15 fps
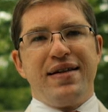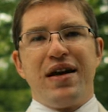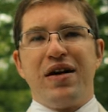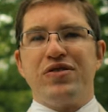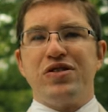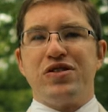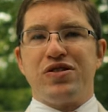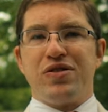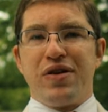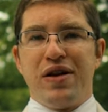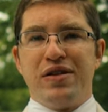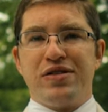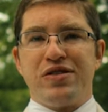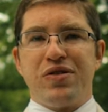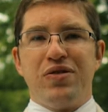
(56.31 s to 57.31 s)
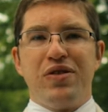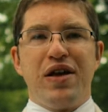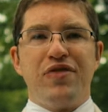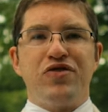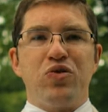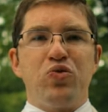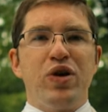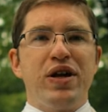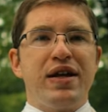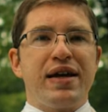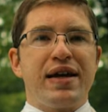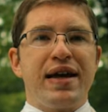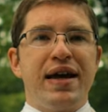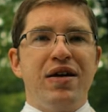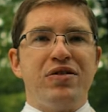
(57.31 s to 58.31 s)
Countess Soranzo left a written
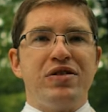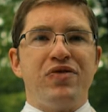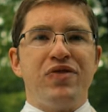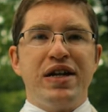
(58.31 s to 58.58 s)
account